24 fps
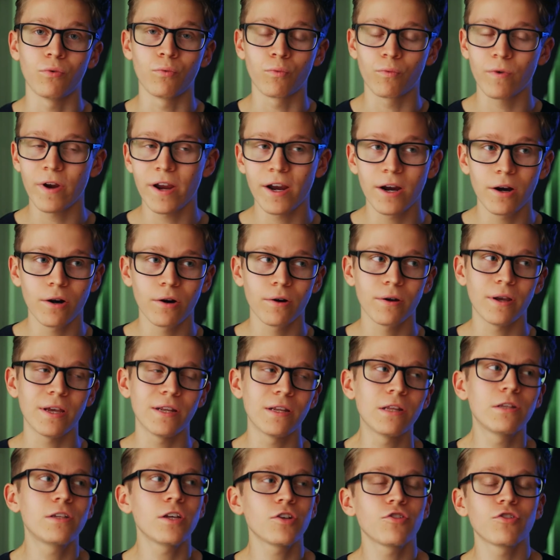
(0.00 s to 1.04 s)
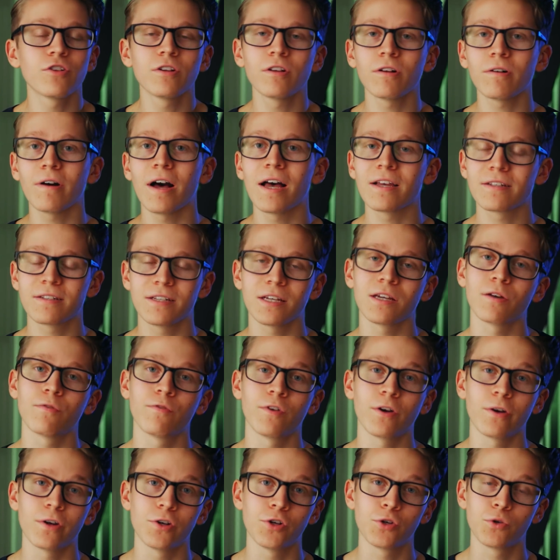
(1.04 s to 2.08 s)
rare, in addition to lasting a
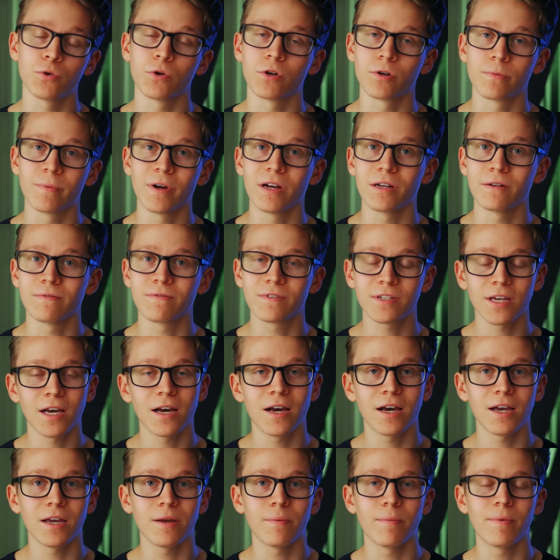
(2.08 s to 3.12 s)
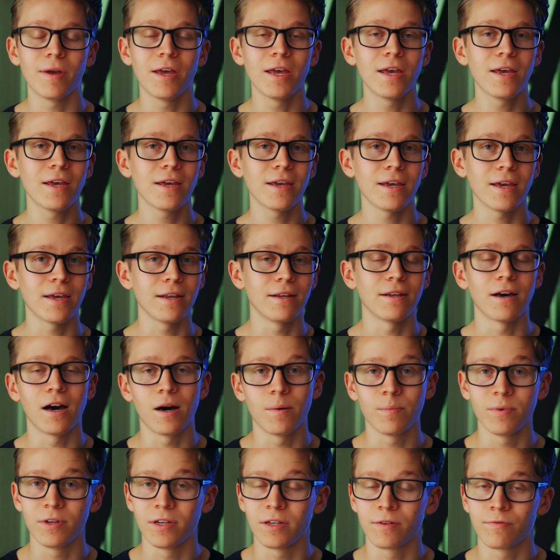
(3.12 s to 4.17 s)
very short amount of time and
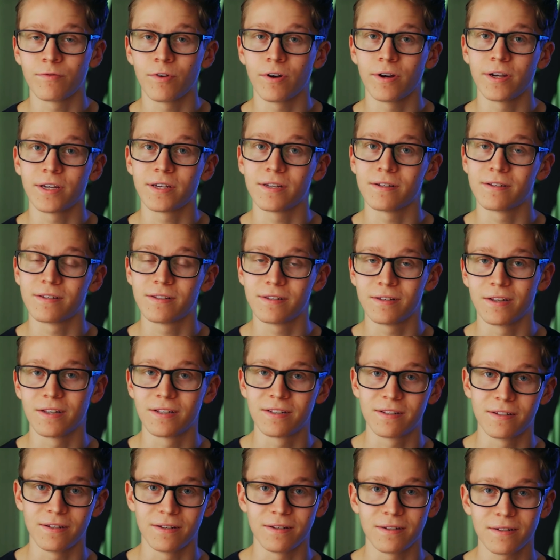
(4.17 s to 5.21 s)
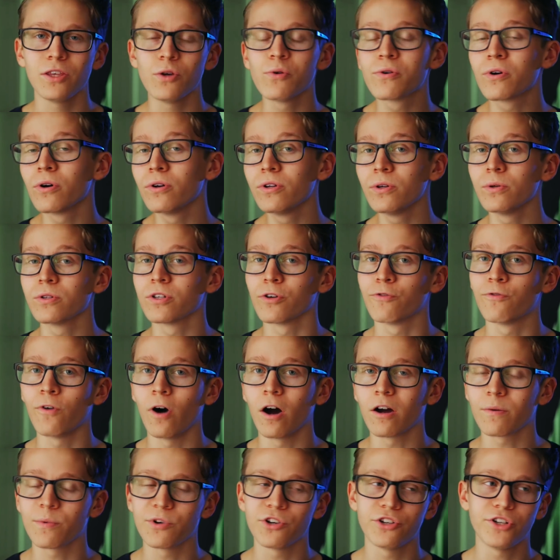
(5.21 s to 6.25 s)
not being very consistent. You could use a
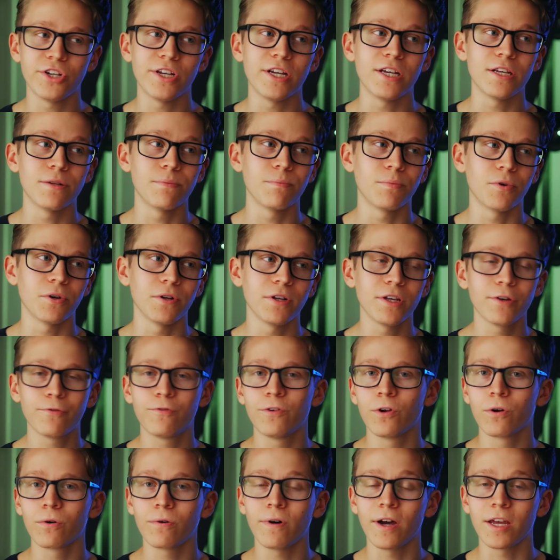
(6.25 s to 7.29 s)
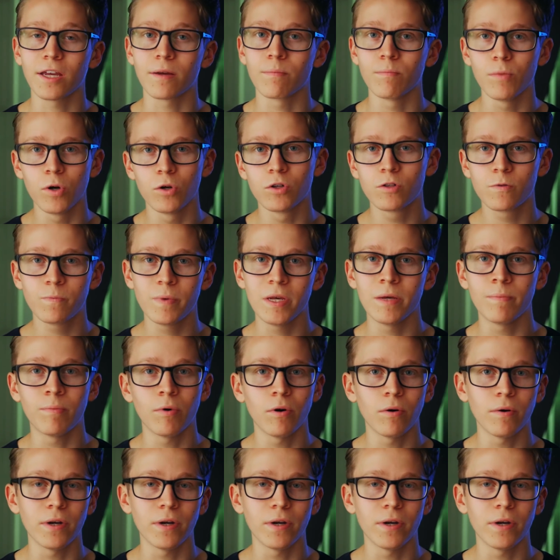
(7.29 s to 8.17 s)
fog machine, but if you're like most people,